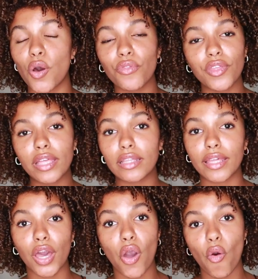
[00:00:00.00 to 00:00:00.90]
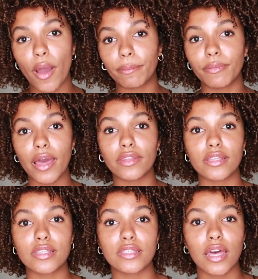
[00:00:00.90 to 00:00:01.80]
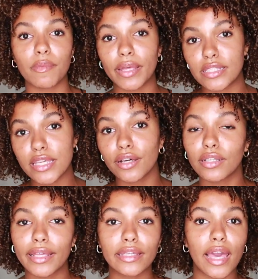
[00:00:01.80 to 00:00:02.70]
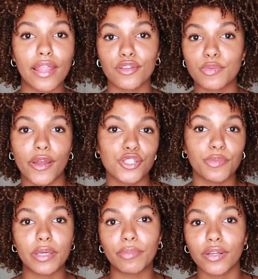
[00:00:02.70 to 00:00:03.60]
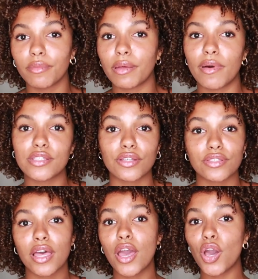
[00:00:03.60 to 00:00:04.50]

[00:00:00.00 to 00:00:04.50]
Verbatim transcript: don't think like, oh, I'm. this is not a big deal. Like, yeah, there's pressure being put on my muscles.